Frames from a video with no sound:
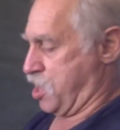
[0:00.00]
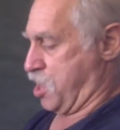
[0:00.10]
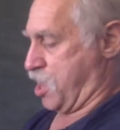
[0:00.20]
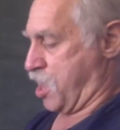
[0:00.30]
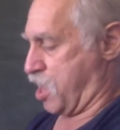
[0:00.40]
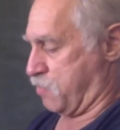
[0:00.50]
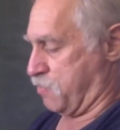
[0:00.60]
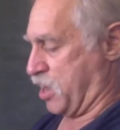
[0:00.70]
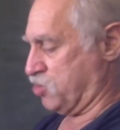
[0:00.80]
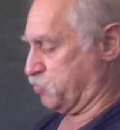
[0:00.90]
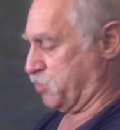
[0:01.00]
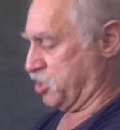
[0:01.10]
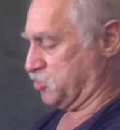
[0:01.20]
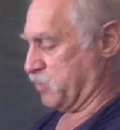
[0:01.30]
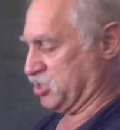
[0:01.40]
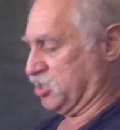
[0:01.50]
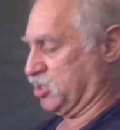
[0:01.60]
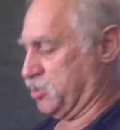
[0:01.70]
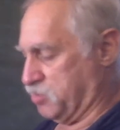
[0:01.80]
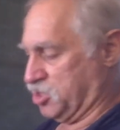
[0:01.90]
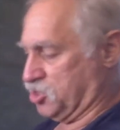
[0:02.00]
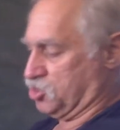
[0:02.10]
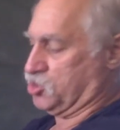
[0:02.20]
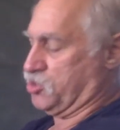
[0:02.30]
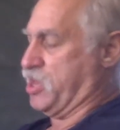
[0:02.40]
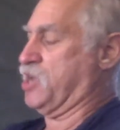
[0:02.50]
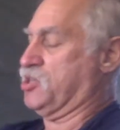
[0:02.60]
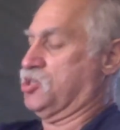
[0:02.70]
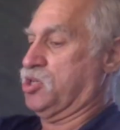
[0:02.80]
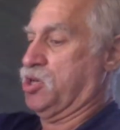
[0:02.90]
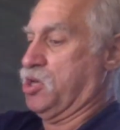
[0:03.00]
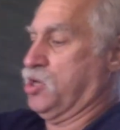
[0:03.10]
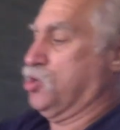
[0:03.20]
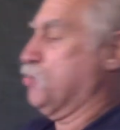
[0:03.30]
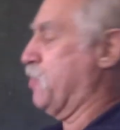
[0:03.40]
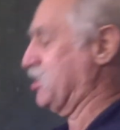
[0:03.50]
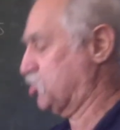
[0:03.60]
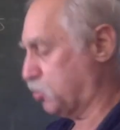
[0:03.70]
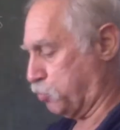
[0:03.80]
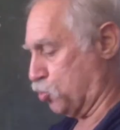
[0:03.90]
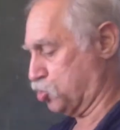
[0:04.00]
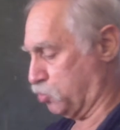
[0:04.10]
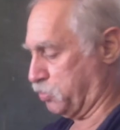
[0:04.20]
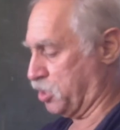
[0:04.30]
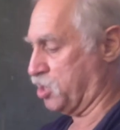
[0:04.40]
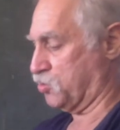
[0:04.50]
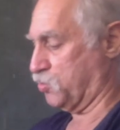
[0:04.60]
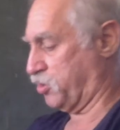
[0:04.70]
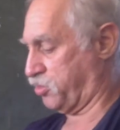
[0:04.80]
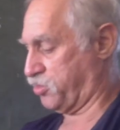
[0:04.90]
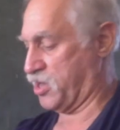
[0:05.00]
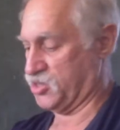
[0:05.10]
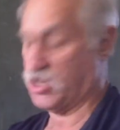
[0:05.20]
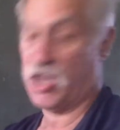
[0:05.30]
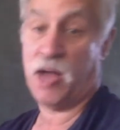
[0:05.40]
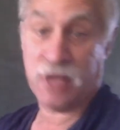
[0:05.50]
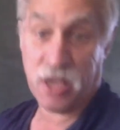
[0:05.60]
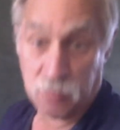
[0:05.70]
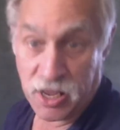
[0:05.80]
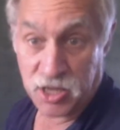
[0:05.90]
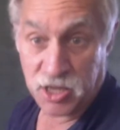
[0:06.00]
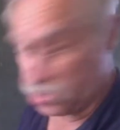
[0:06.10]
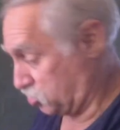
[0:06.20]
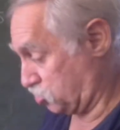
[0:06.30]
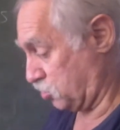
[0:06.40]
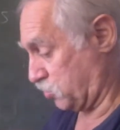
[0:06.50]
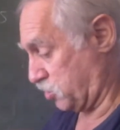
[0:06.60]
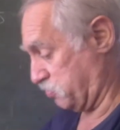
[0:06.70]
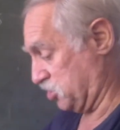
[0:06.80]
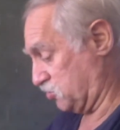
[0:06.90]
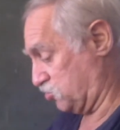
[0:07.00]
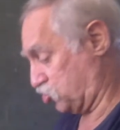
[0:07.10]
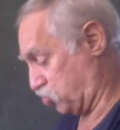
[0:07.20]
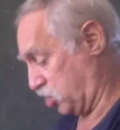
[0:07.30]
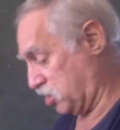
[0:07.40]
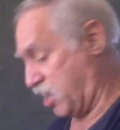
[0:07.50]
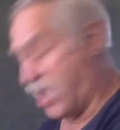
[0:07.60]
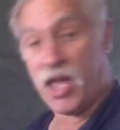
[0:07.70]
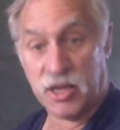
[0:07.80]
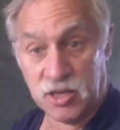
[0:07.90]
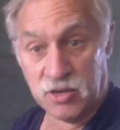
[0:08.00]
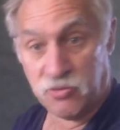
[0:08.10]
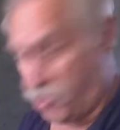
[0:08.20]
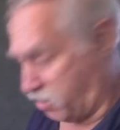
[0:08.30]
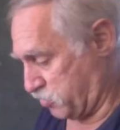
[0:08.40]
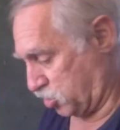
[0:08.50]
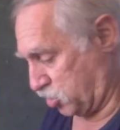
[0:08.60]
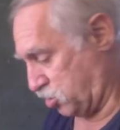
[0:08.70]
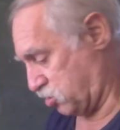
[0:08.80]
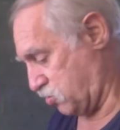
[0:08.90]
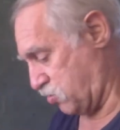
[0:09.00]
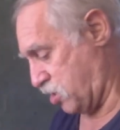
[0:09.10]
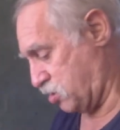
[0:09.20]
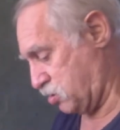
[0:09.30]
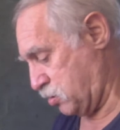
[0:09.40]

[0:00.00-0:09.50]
Hydroponics basically means that you must support your plant with, say, I'm planning to do it with a piece of string hanging from the curtain rail,